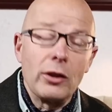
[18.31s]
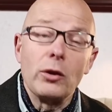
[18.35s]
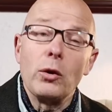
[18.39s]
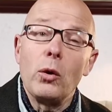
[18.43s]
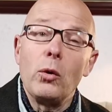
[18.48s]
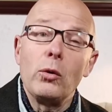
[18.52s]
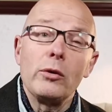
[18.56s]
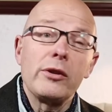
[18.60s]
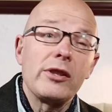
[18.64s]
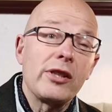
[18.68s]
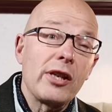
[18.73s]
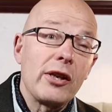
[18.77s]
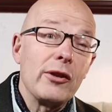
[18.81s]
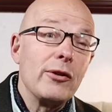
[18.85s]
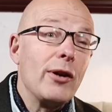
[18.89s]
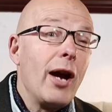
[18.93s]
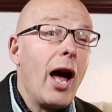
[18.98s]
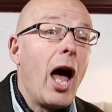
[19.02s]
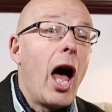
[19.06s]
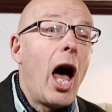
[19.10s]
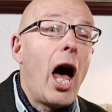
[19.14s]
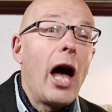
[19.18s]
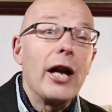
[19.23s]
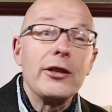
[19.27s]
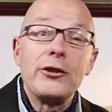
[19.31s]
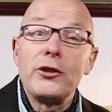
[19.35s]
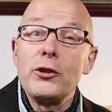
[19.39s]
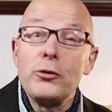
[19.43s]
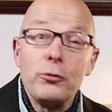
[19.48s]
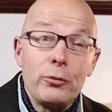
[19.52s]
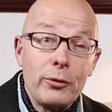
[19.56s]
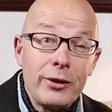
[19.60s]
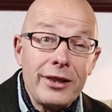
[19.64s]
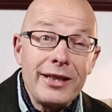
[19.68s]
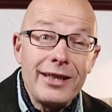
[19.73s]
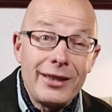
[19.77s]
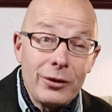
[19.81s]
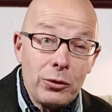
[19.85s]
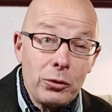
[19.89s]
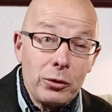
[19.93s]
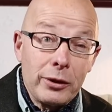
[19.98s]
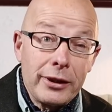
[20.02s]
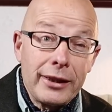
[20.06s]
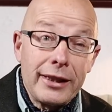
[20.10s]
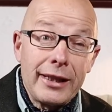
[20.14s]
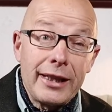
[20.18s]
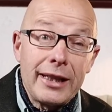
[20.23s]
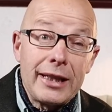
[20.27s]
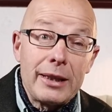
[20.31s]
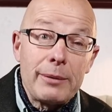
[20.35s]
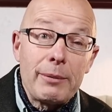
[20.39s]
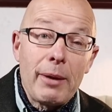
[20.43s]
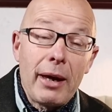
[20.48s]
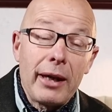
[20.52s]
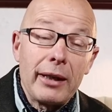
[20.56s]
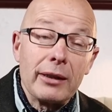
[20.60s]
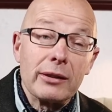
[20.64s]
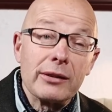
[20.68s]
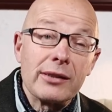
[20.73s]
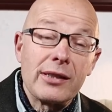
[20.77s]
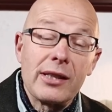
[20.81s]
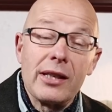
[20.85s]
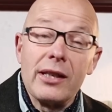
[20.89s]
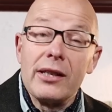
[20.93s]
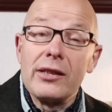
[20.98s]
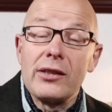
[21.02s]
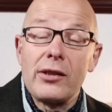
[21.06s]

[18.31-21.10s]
And also, I do read all the emails,